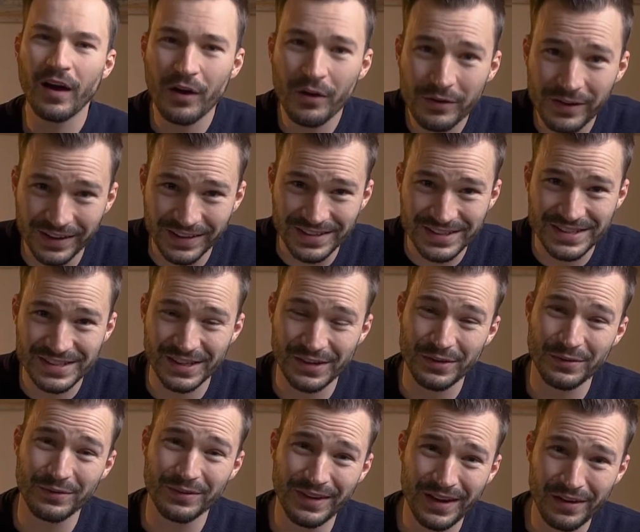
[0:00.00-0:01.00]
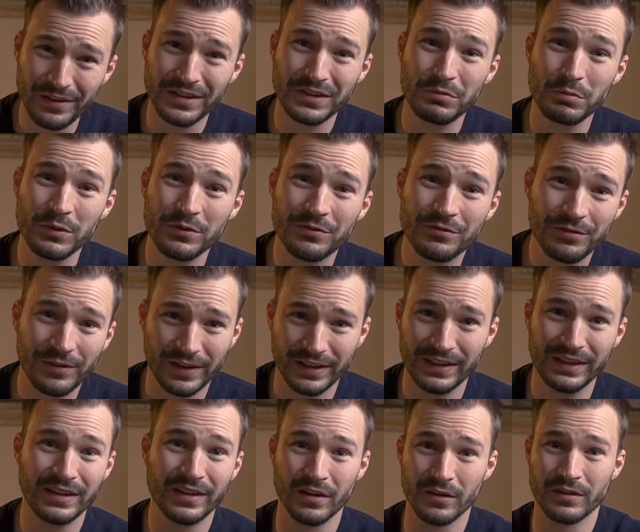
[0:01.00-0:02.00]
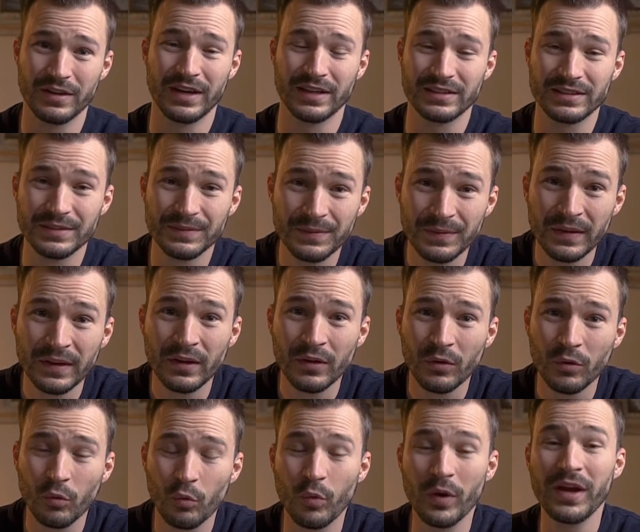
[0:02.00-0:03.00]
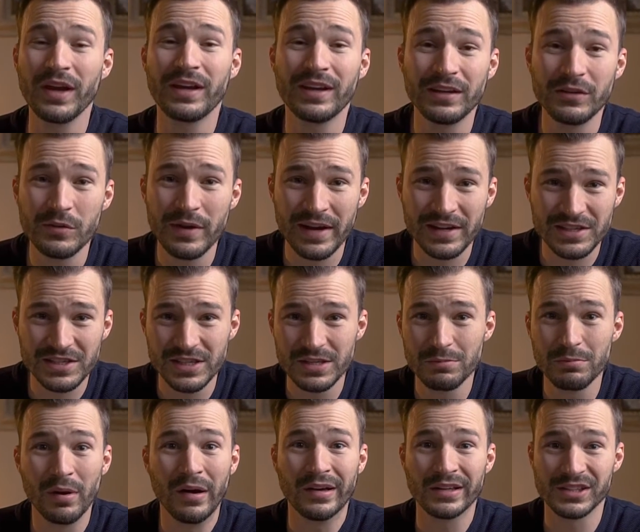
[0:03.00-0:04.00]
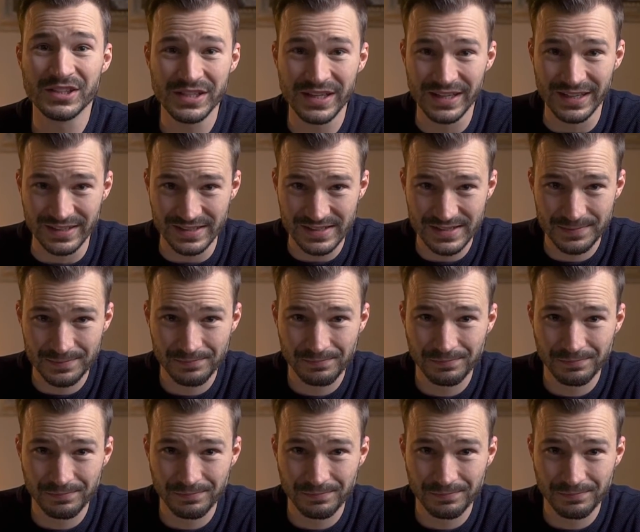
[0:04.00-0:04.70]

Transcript: Okay, so now that we finally know that, where can you actually buy shares?